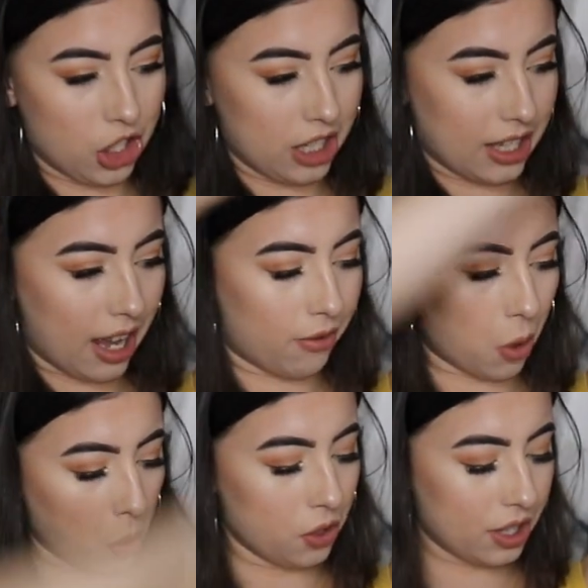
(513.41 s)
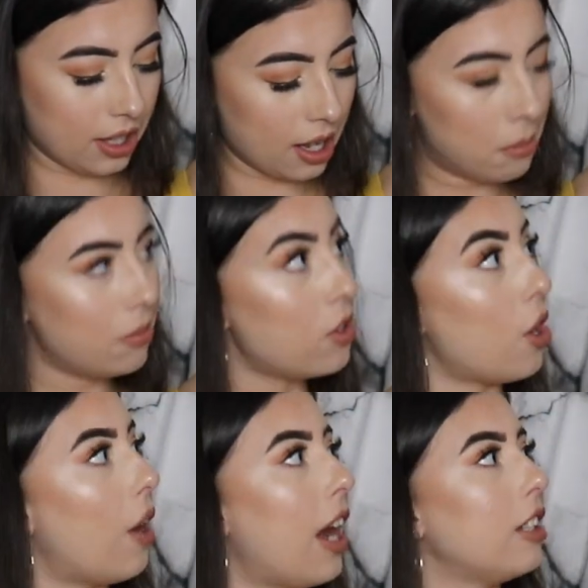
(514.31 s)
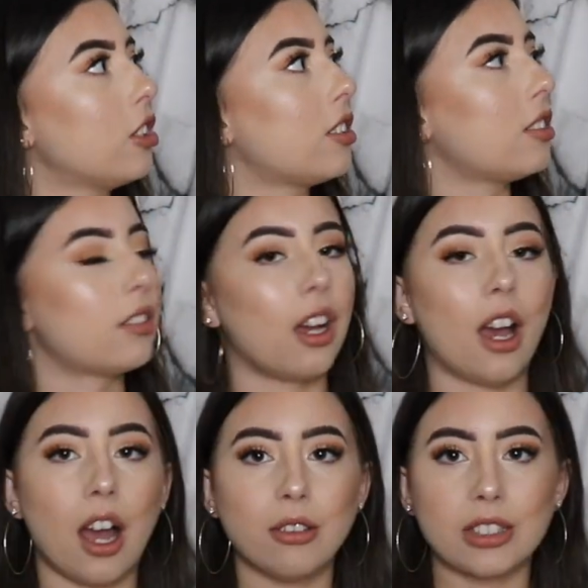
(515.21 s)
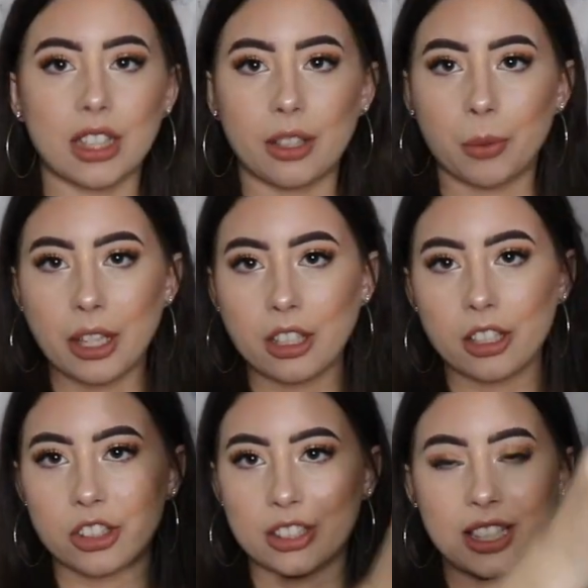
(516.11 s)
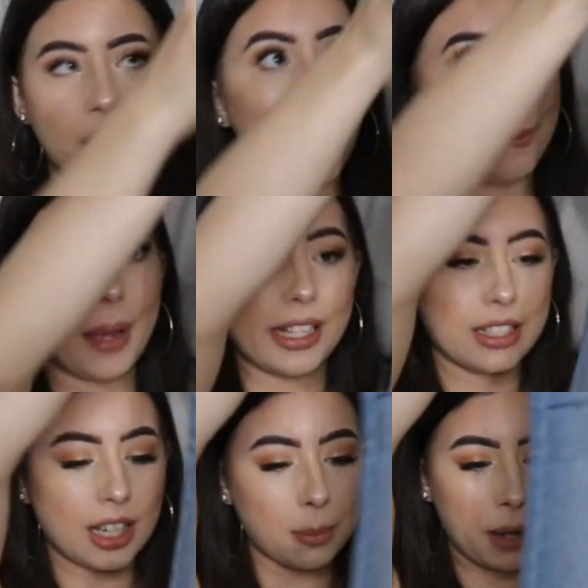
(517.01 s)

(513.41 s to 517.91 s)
jeans that have holes in them, so I just I was like, why not just get a basic